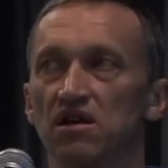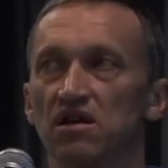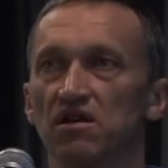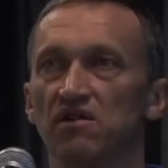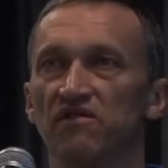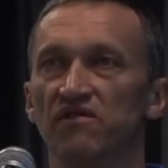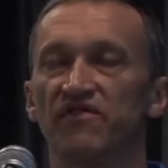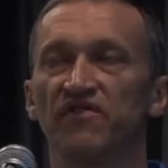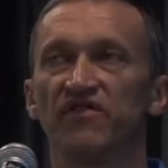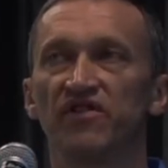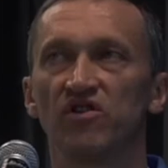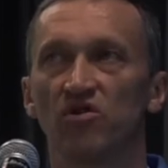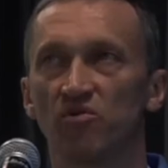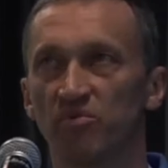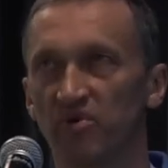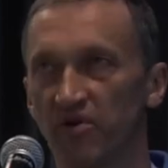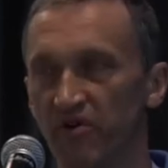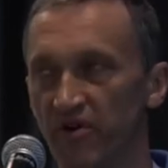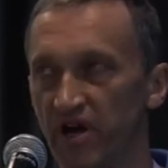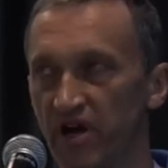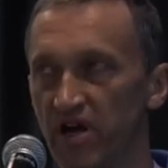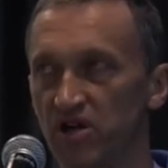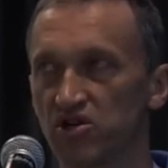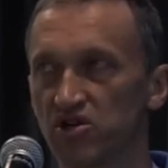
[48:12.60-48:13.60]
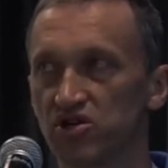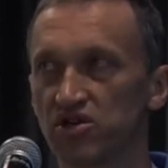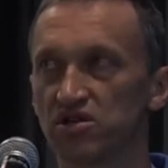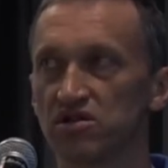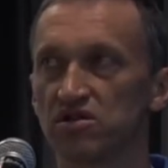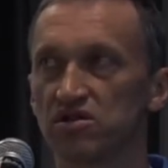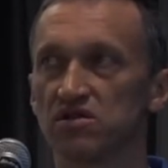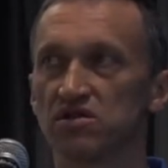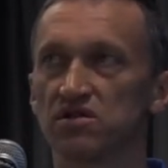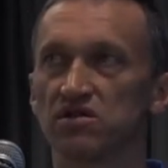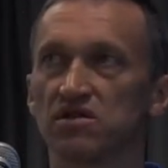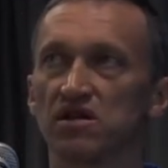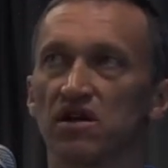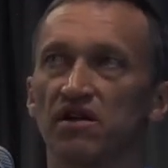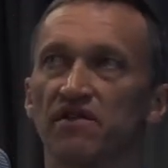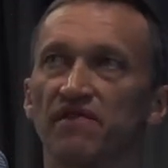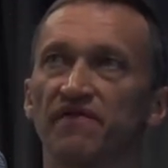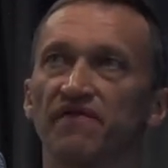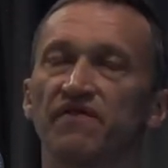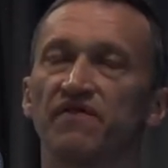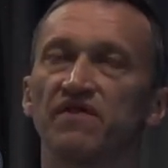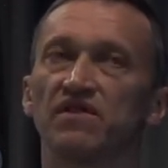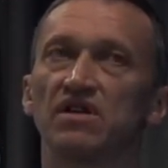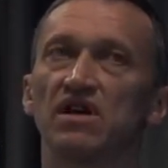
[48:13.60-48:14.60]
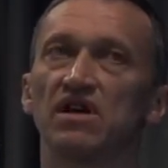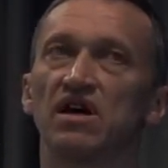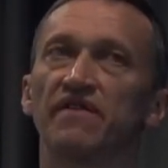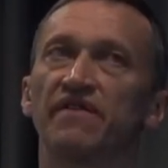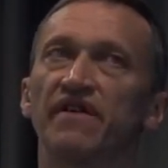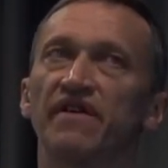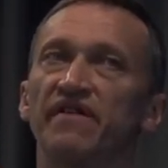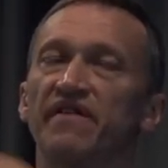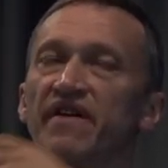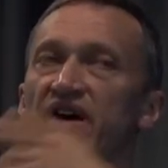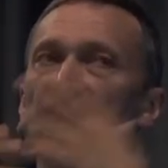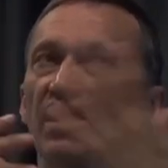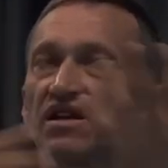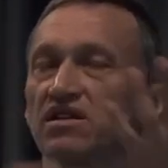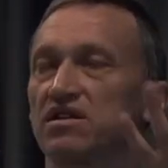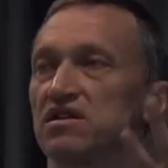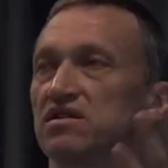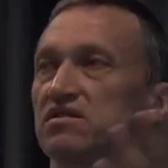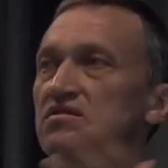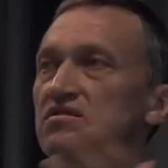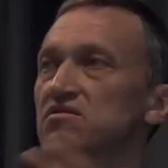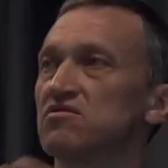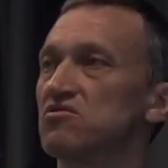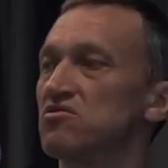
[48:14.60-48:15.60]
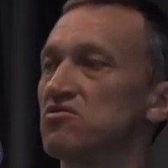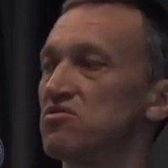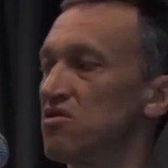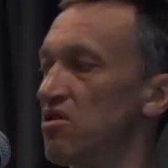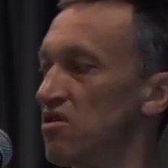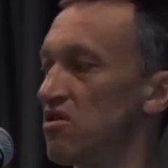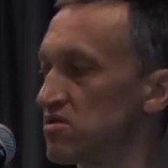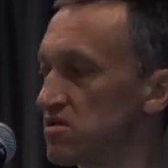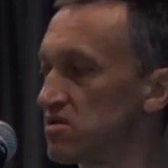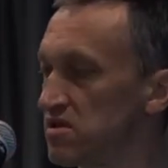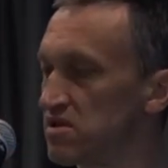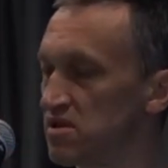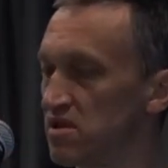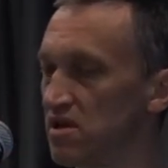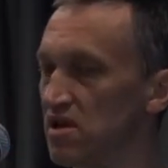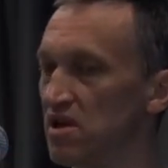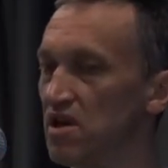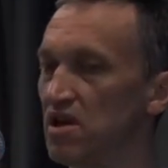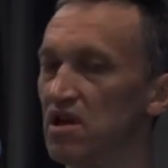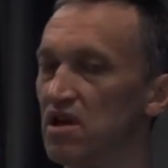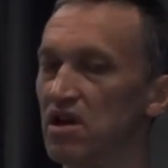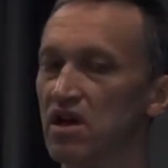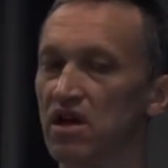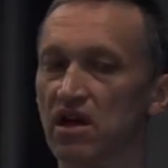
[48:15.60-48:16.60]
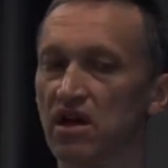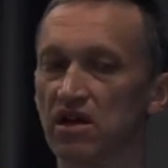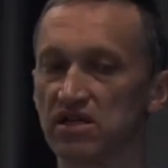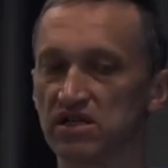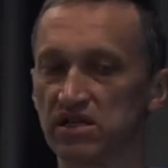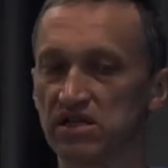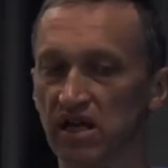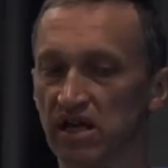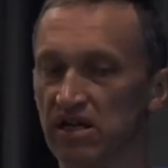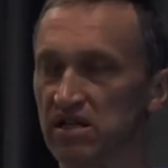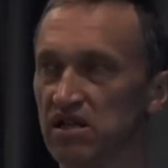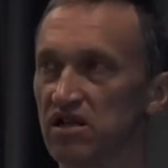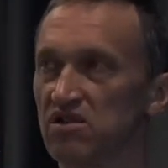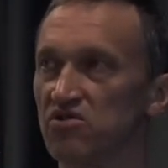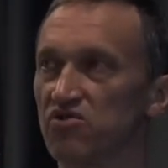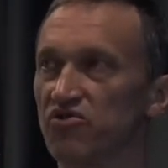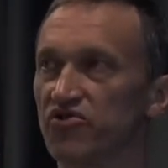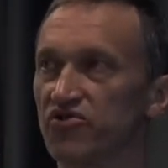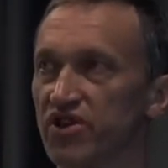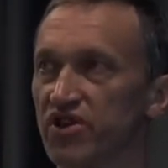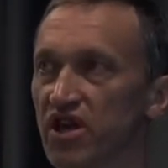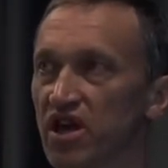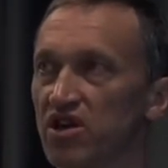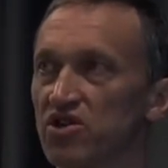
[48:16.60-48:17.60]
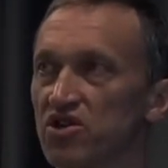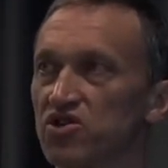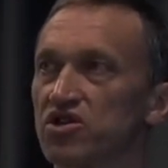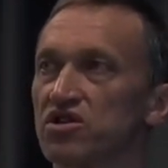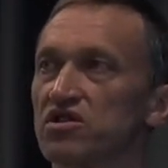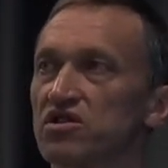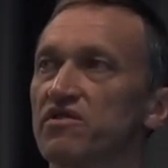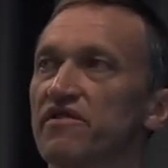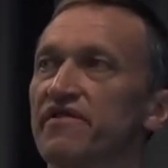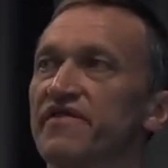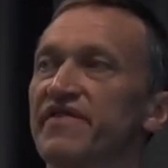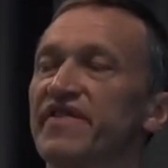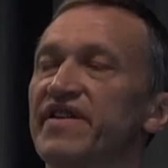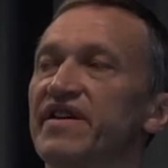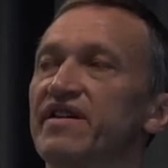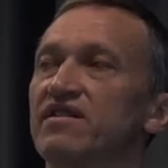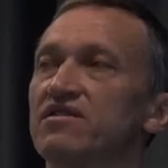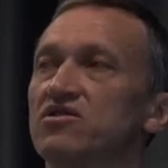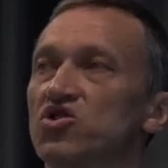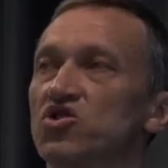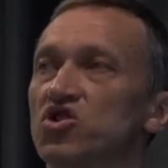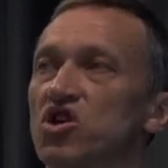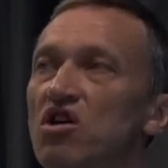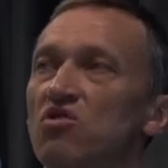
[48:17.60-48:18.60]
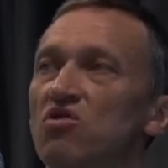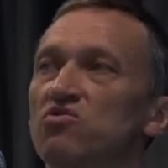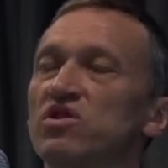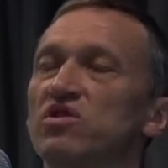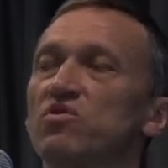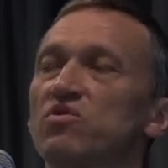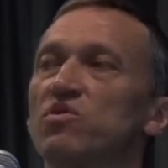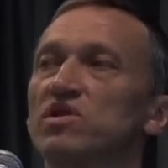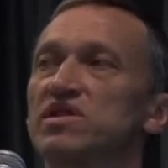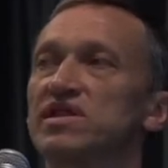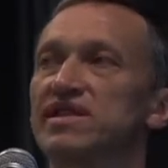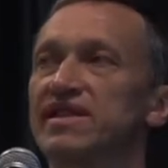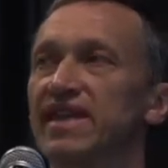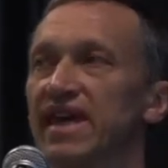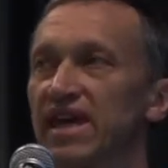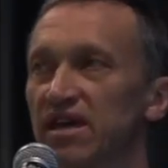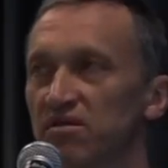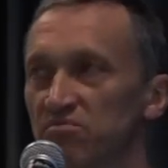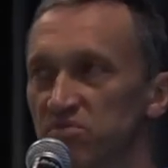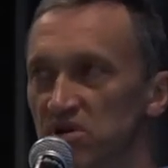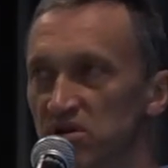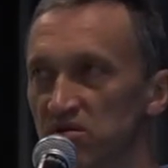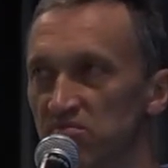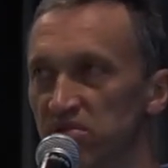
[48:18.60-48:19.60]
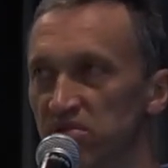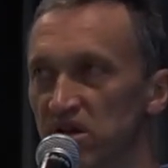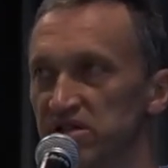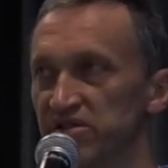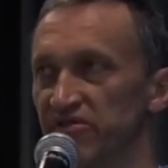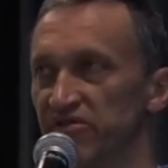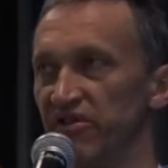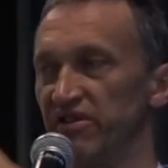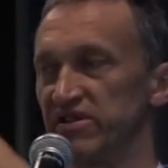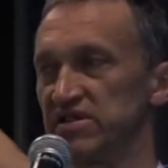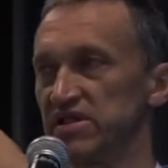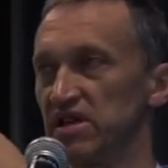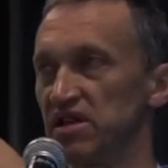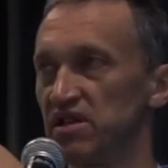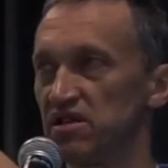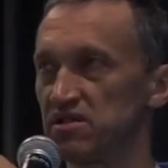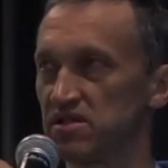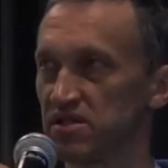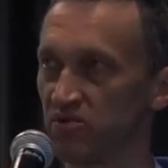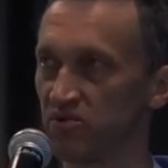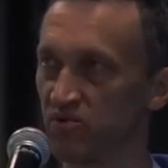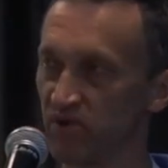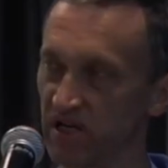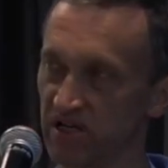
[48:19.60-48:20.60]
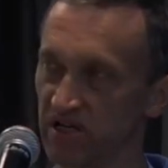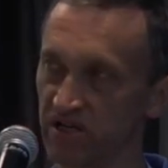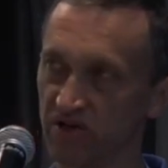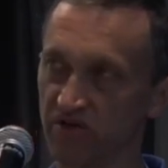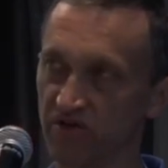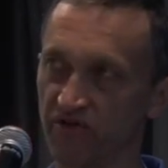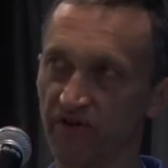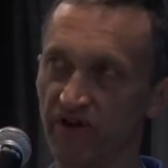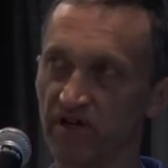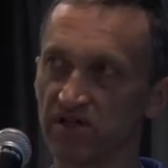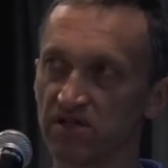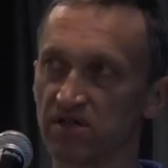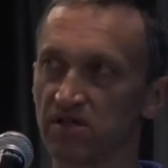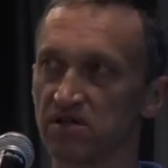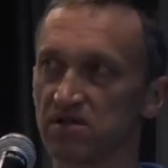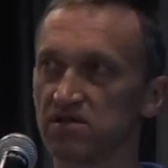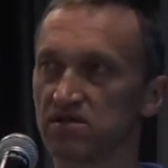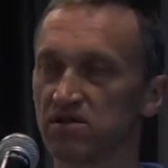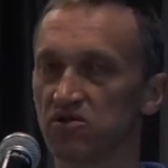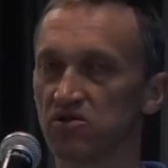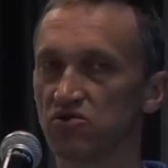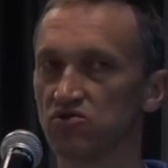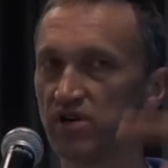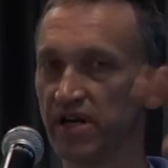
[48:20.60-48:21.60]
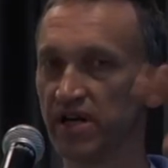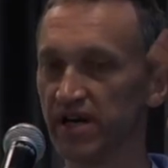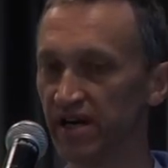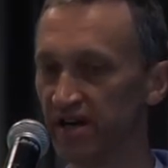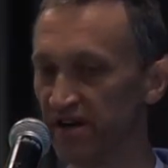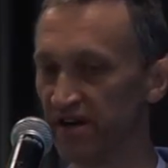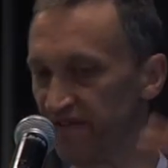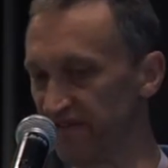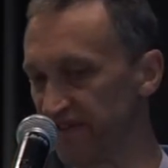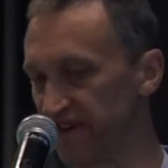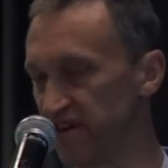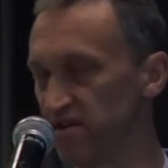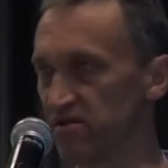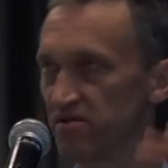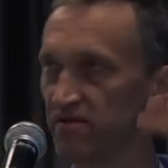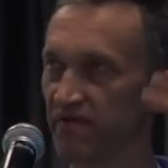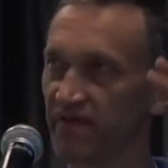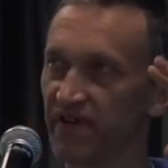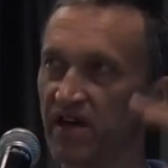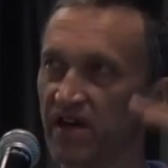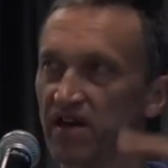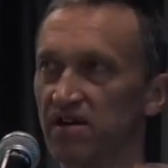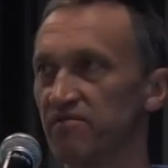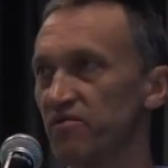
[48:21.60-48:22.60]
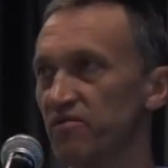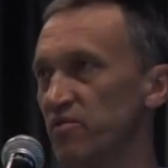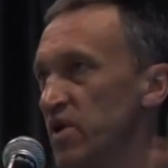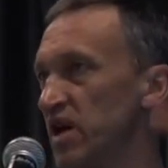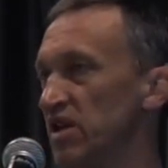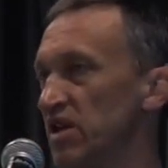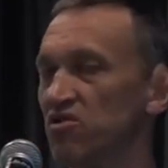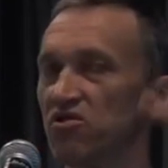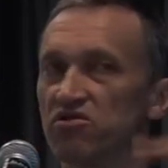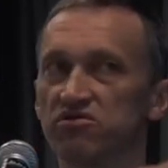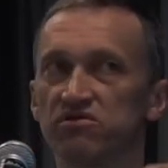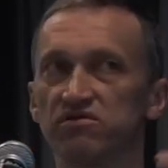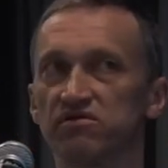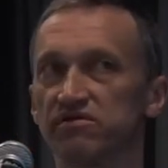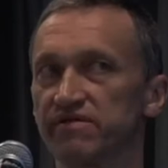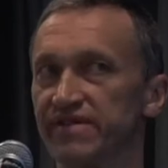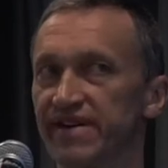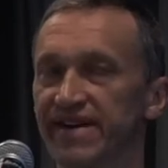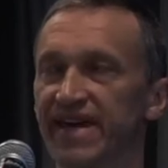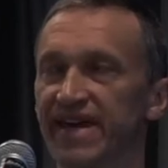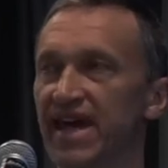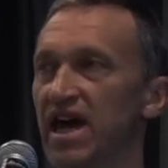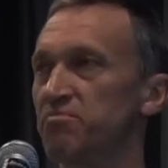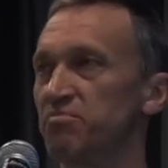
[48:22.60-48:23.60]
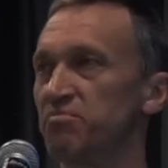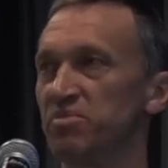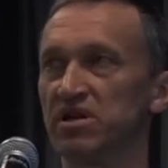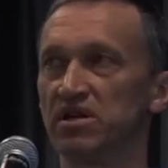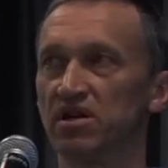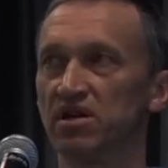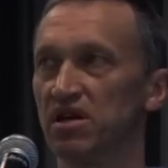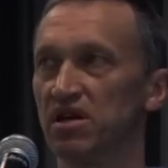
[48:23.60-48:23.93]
three operations and another athlete lost external rotation. The shoulder was stable, but results were decreasing. So they, they were not happy.